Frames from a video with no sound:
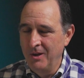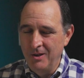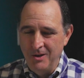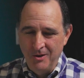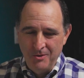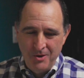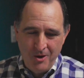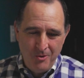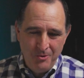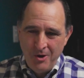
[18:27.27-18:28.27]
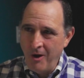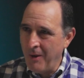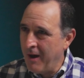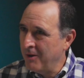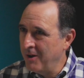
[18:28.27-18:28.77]
No
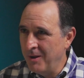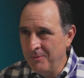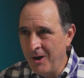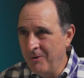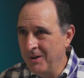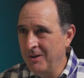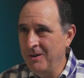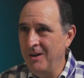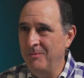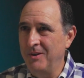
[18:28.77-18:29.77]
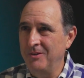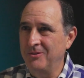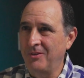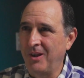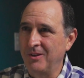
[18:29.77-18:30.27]
outcome, no income,
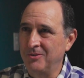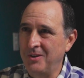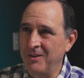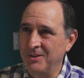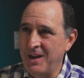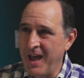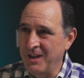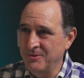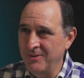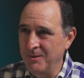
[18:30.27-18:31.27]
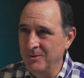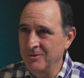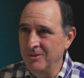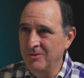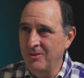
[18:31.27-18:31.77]
as David Nash
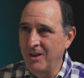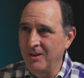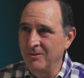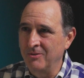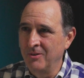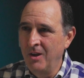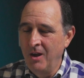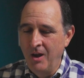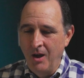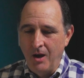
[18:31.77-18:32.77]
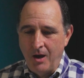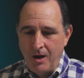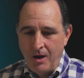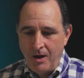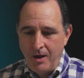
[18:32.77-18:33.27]
famously says.
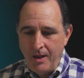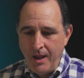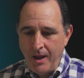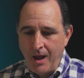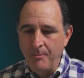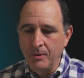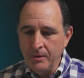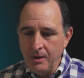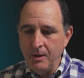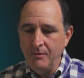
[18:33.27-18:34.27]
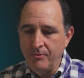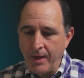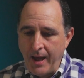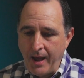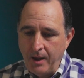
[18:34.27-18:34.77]
And I believe
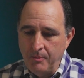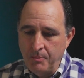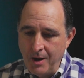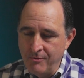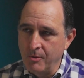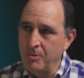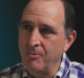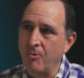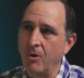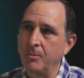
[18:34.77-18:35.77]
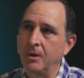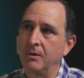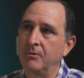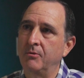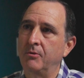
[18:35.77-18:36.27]
that pay for
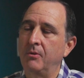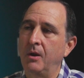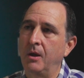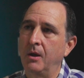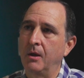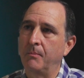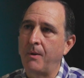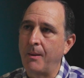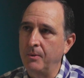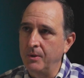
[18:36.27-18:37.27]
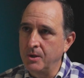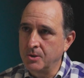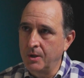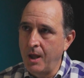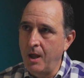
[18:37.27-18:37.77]
performance and
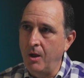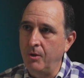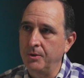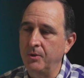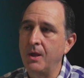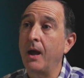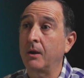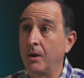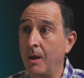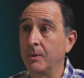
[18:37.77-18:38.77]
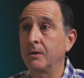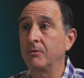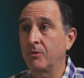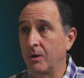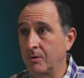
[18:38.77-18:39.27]
population health and the economic
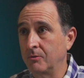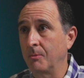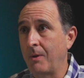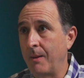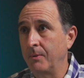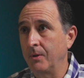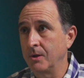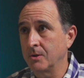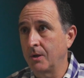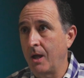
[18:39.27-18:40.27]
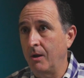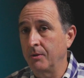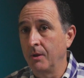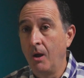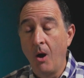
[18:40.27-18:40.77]
incentives of population
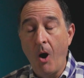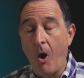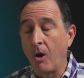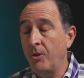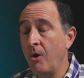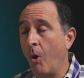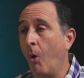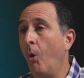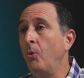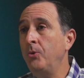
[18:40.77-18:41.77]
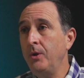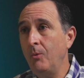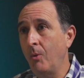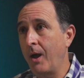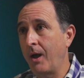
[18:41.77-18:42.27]
health are the only
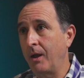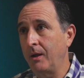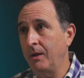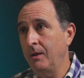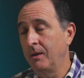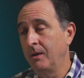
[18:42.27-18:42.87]
way